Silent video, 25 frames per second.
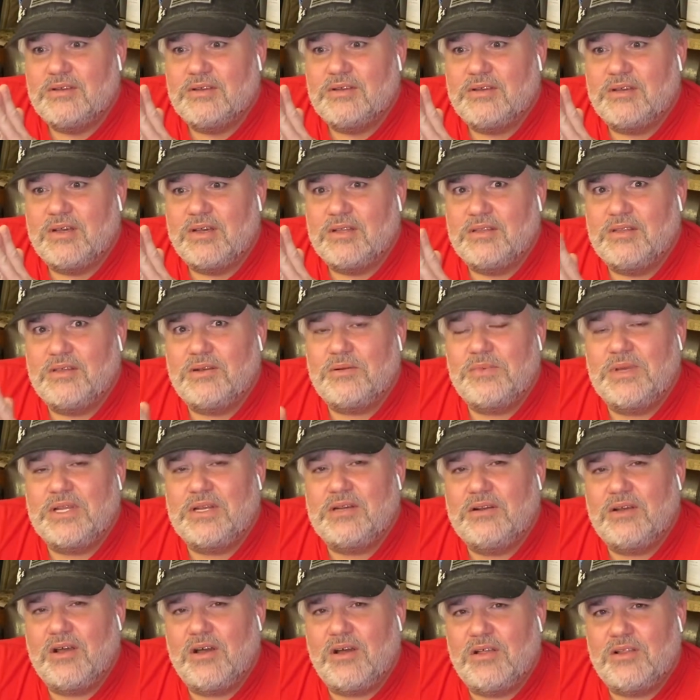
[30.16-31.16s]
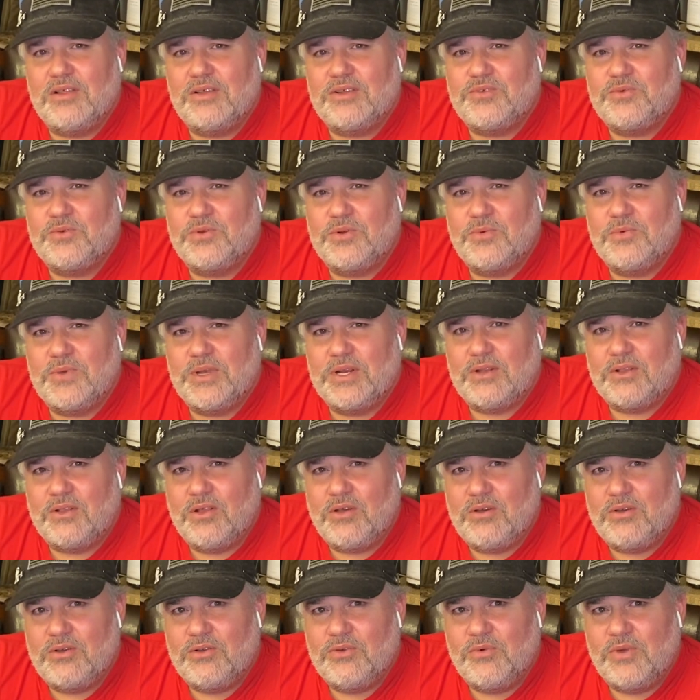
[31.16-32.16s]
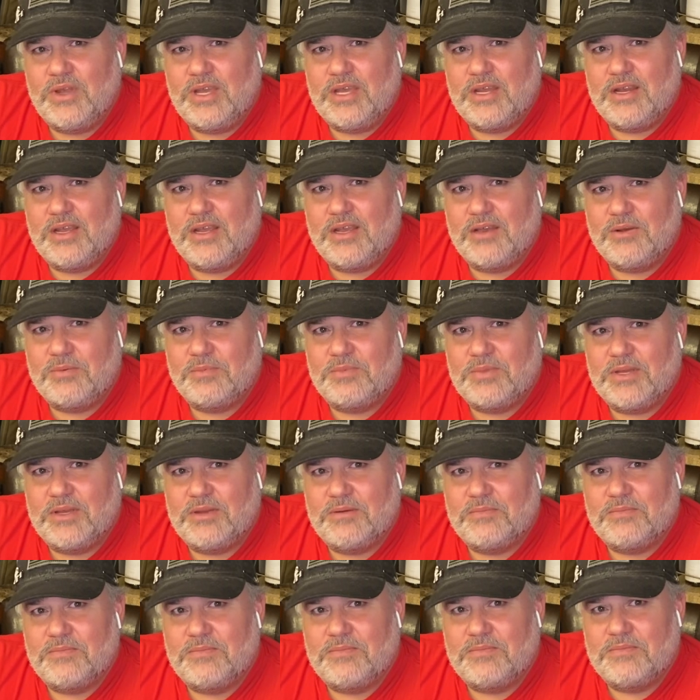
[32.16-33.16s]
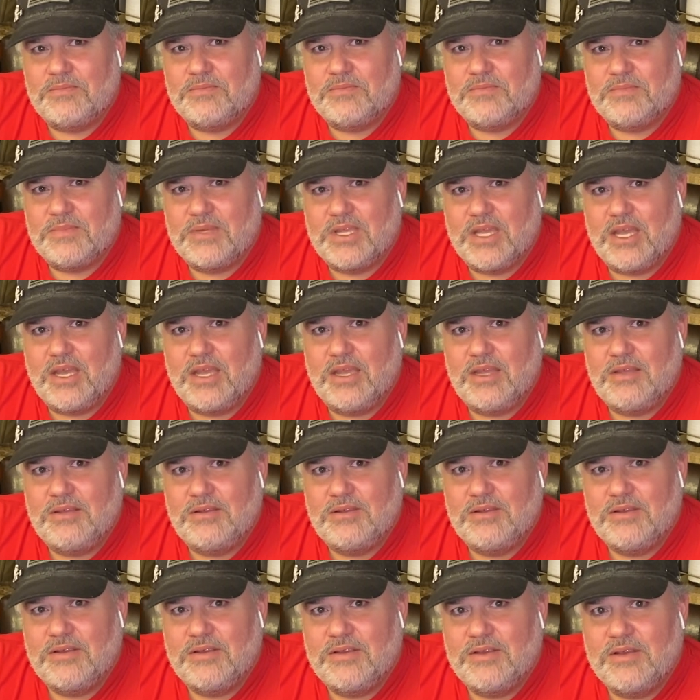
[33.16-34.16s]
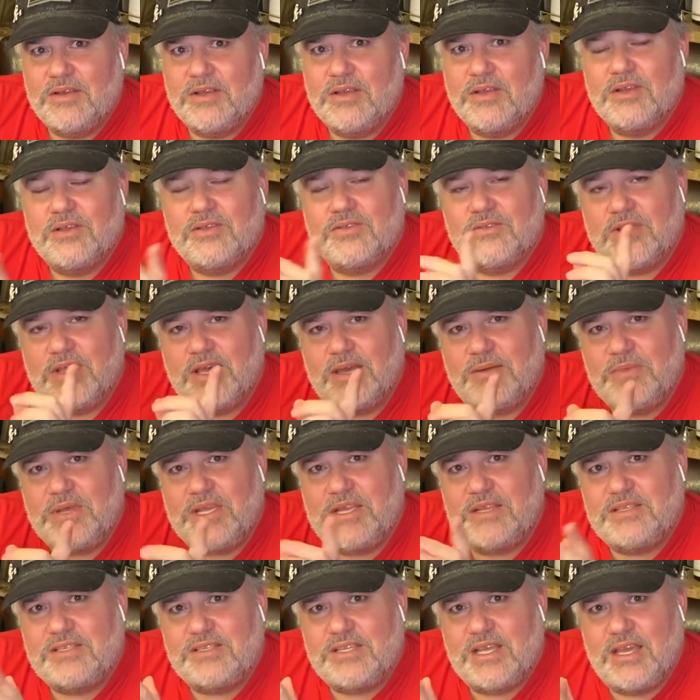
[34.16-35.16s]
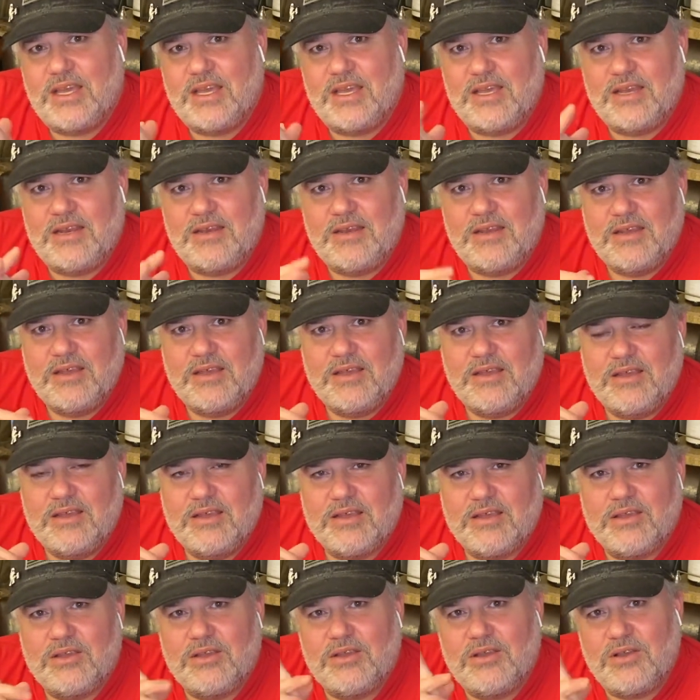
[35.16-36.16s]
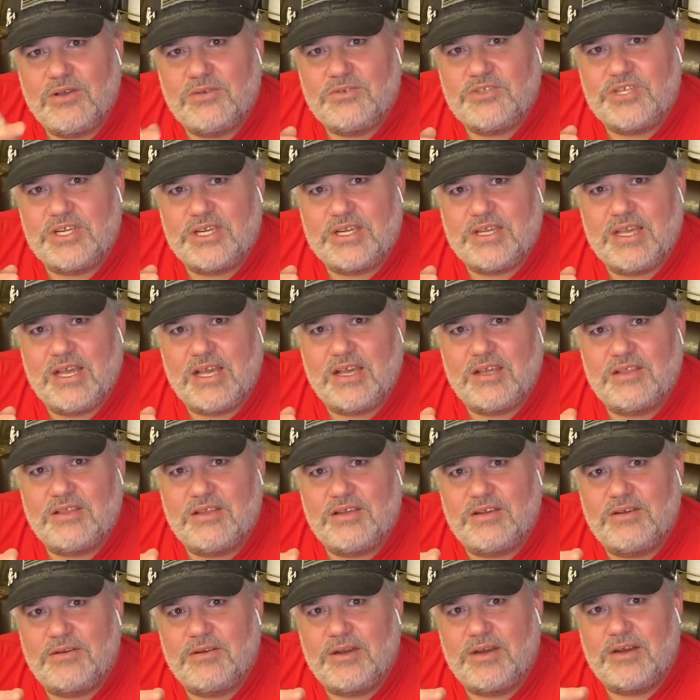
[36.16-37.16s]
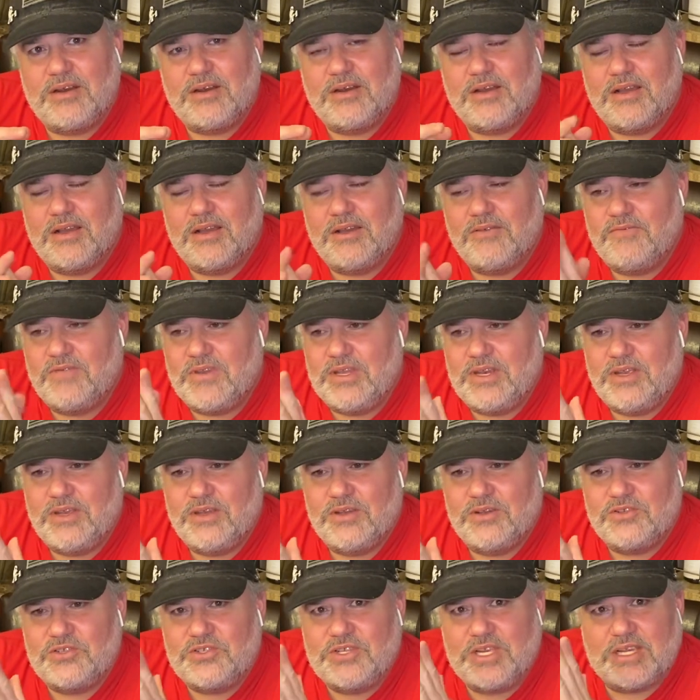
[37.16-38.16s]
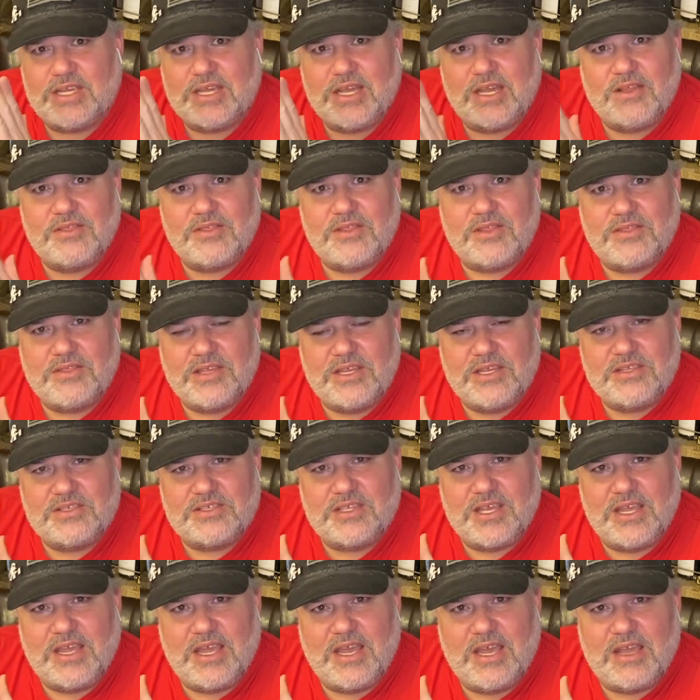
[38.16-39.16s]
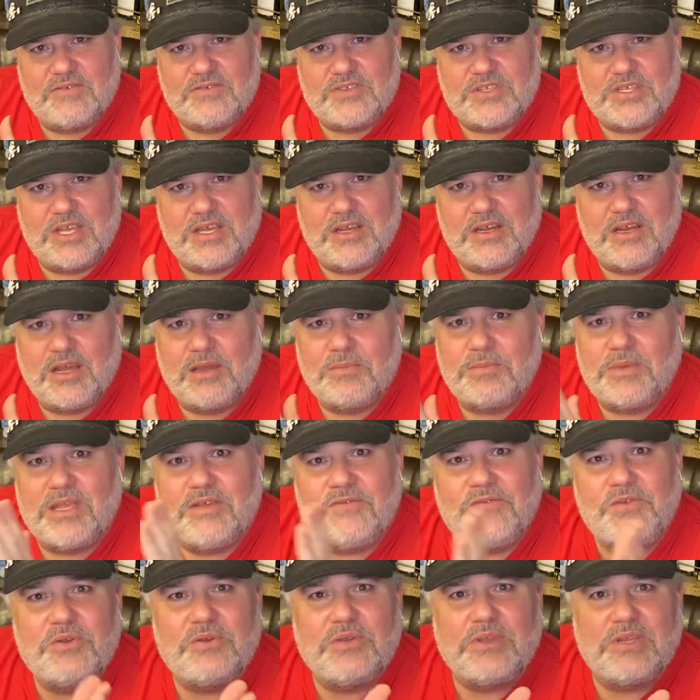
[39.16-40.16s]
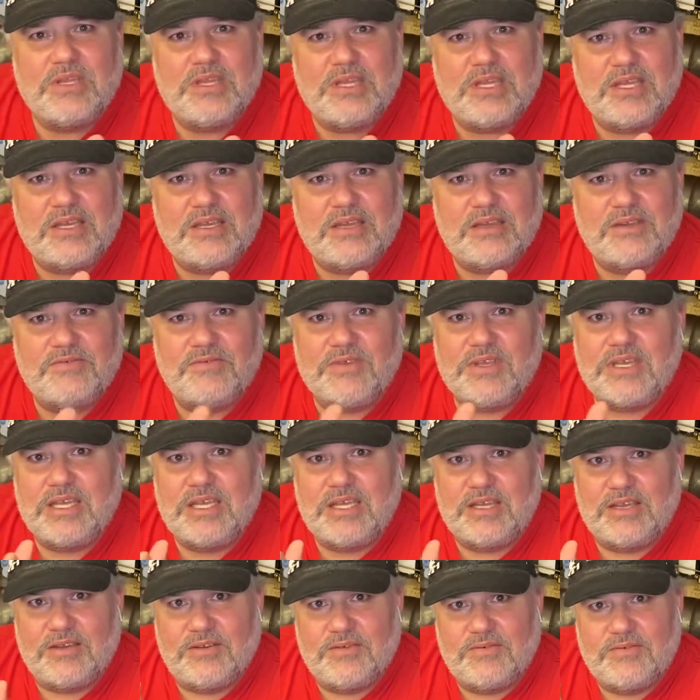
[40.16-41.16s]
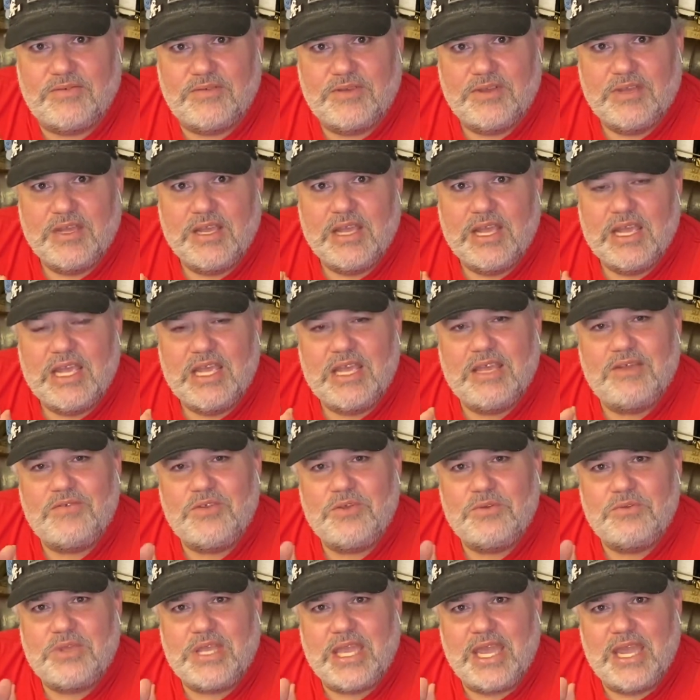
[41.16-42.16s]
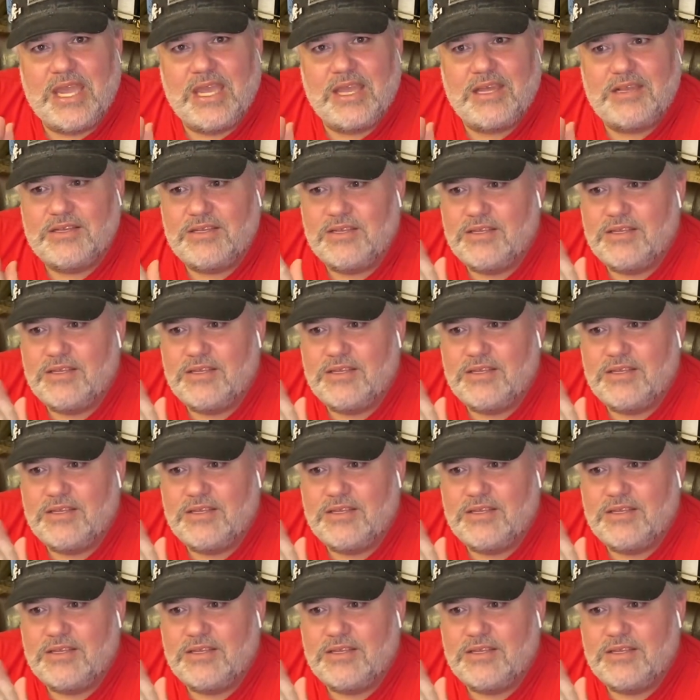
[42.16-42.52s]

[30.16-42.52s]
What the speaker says: a little bit of knowledge would have went a long way to help them, okay? So that being said, go check out their videos, check out the things they have set up. If you can give, give. If you can't,